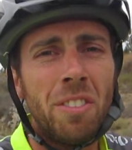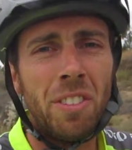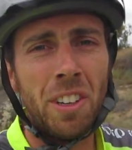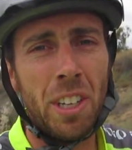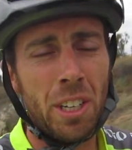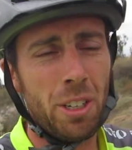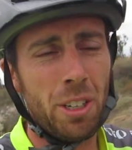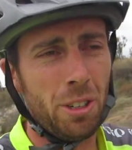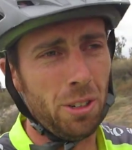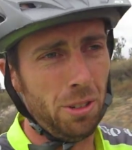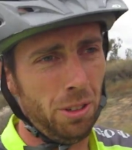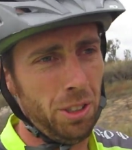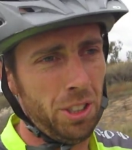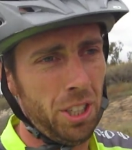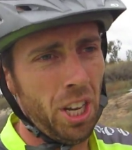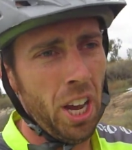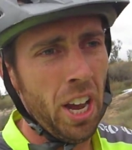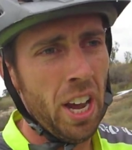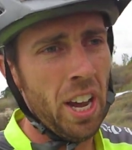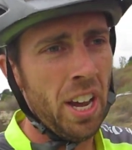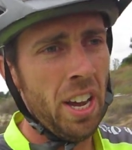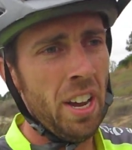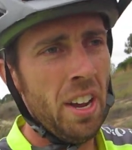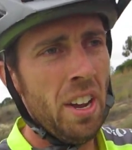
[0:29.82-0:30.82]
views
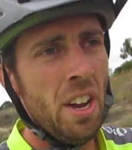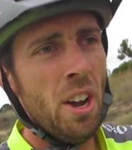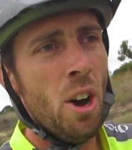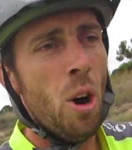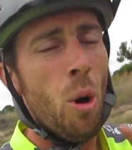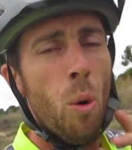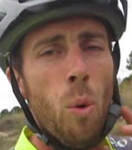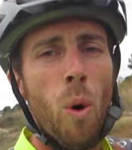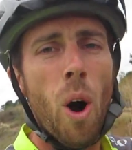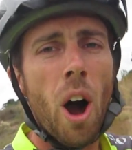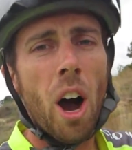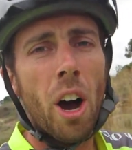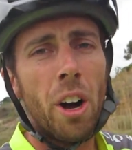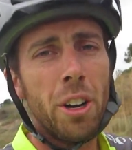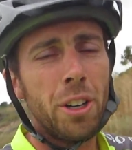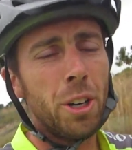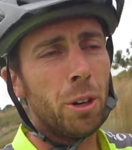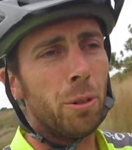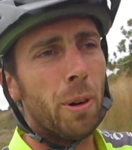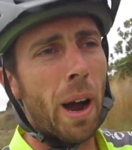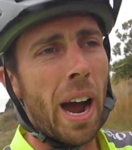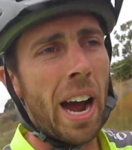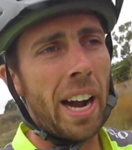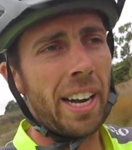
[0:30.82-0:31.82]
while you're
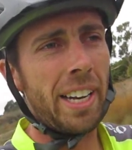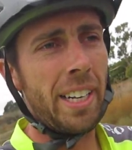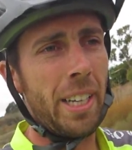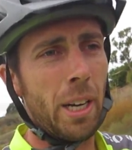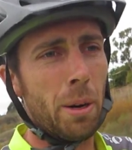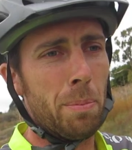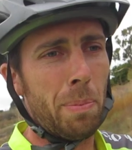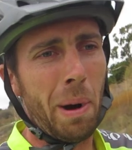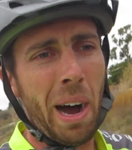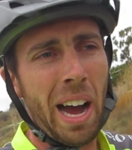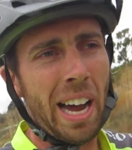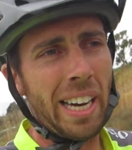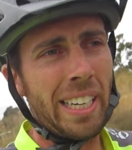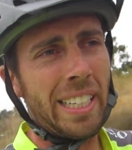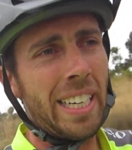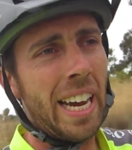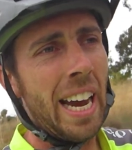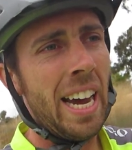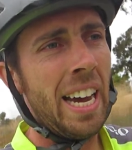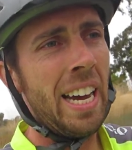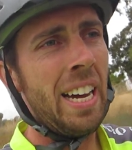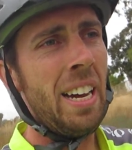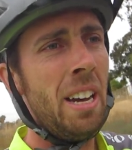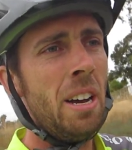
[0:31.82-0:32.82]
riding your bike
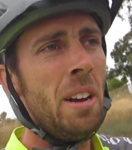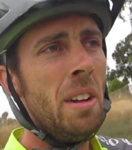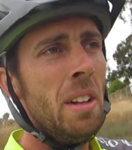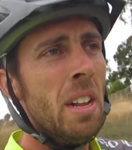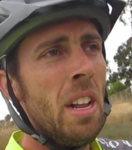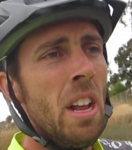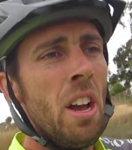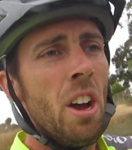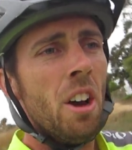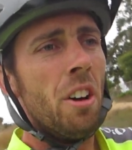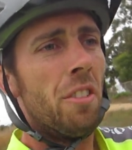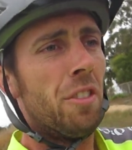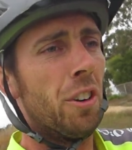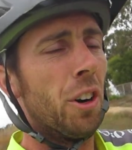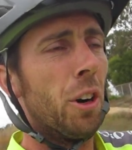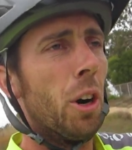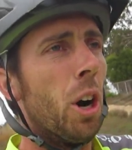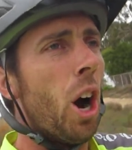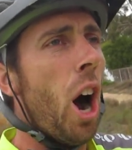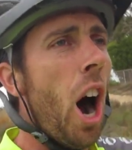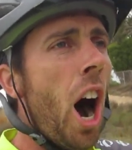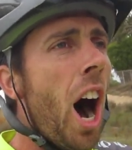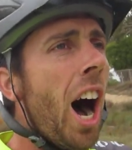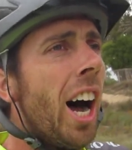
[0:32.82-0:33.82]
for
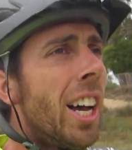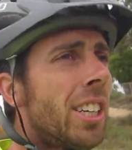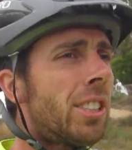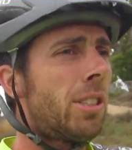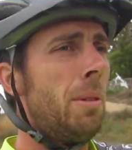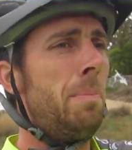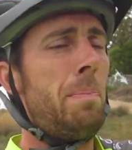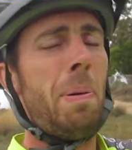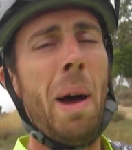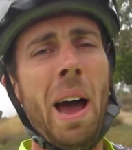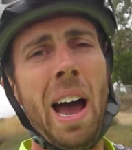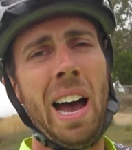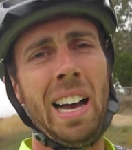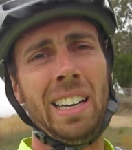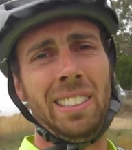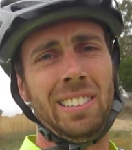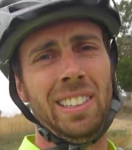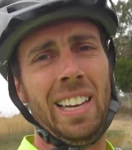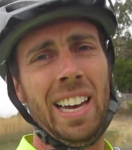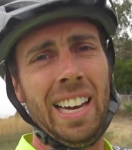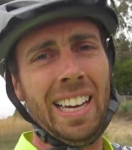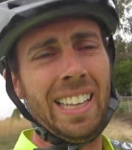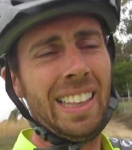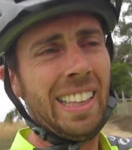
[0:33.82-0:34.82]
awesome paths
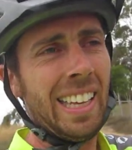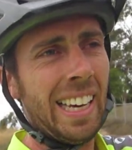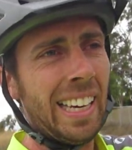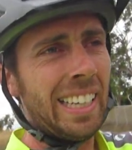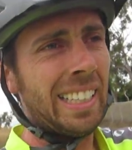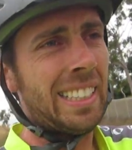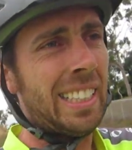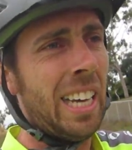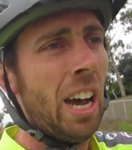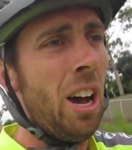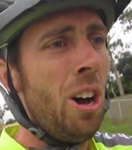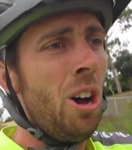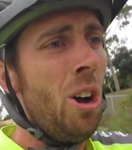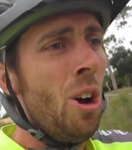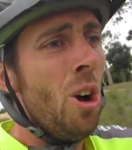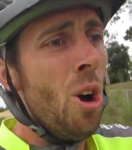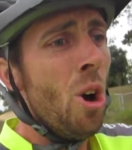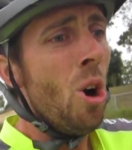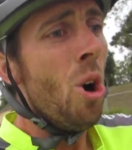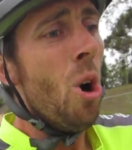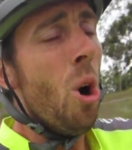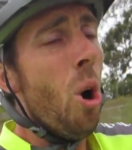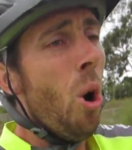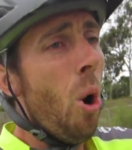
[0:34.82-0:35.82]
like this
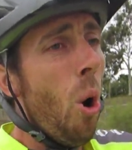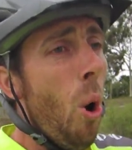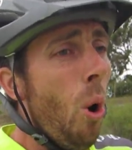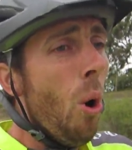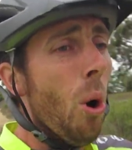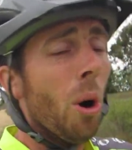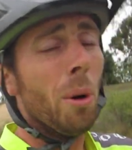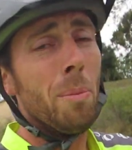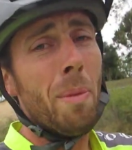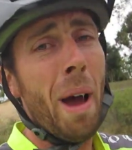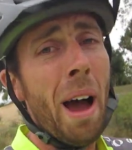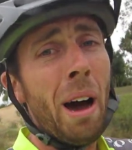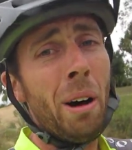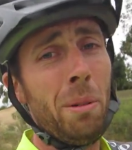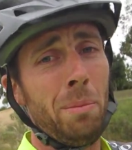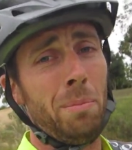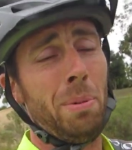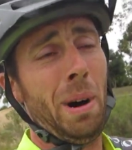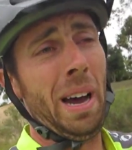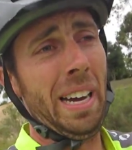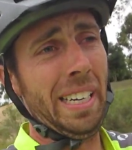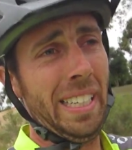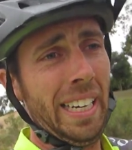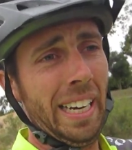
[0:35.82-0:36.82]
or mountain
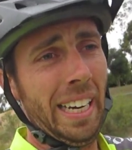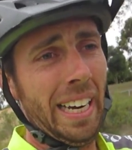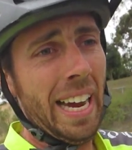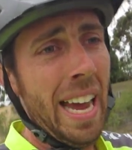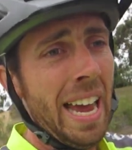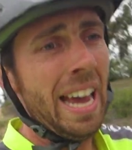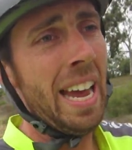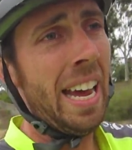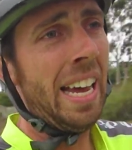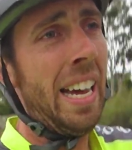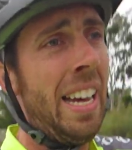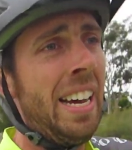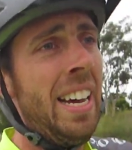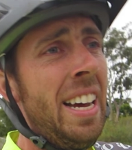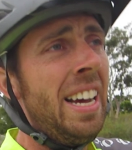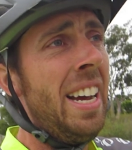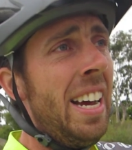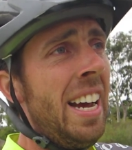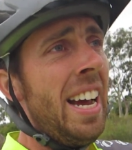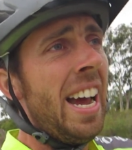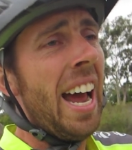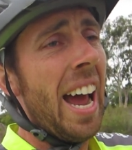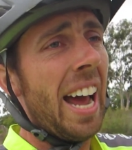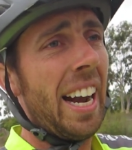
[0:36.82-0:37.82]
biking.
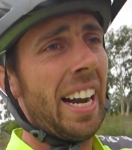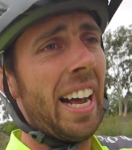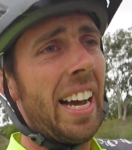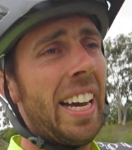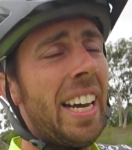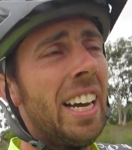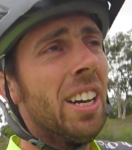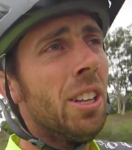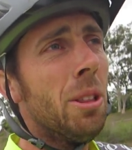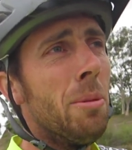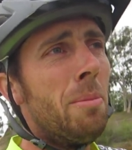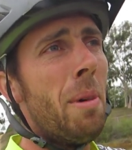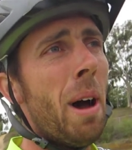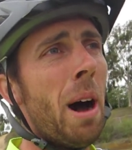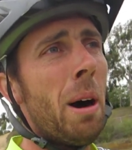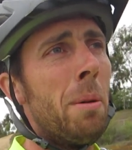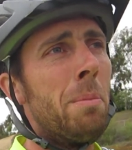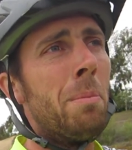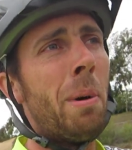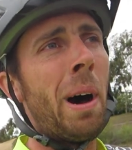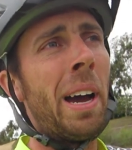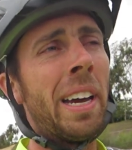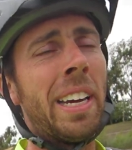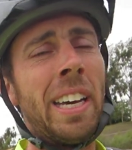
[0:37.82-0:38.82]
And I hear the mountain
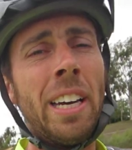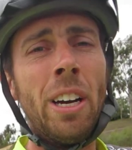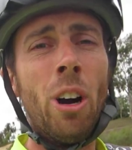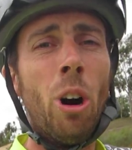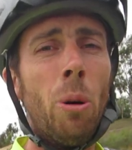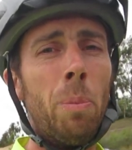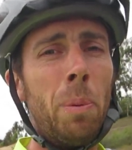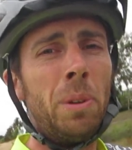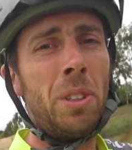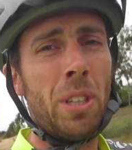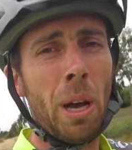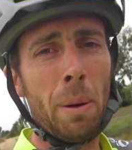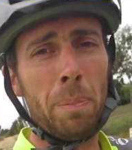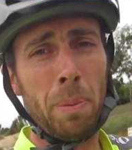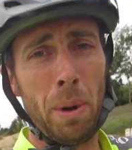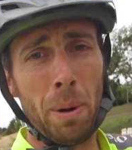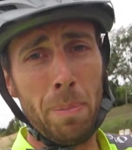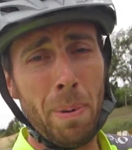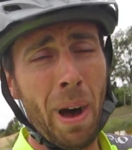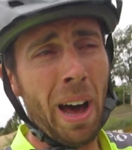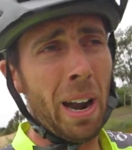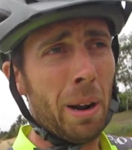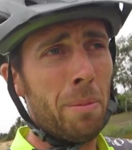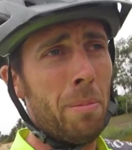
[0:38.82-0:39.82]
biking opens up in
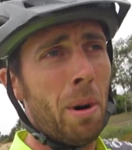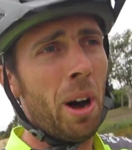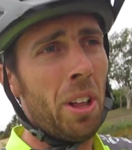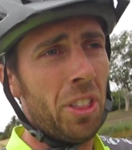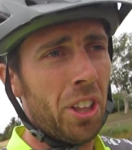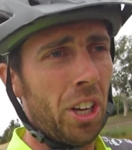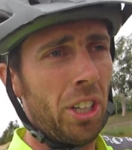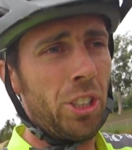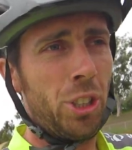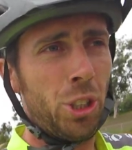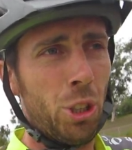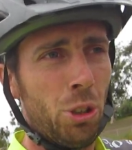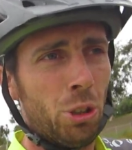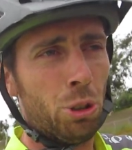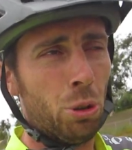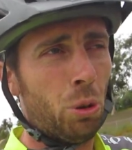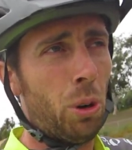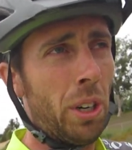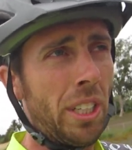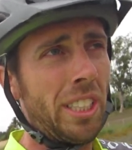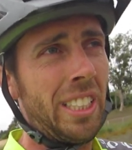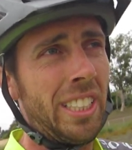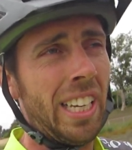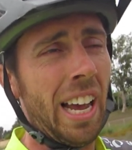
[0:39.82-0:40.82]
about a month on June
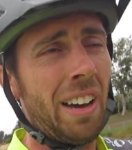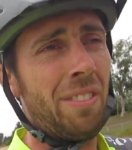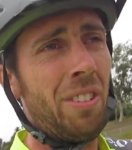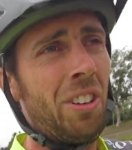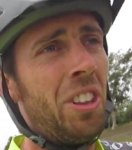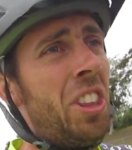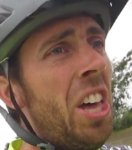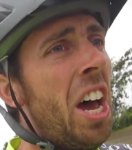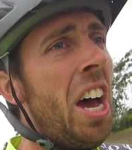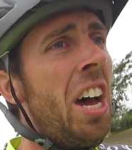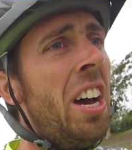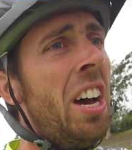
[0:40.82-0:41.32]
27th,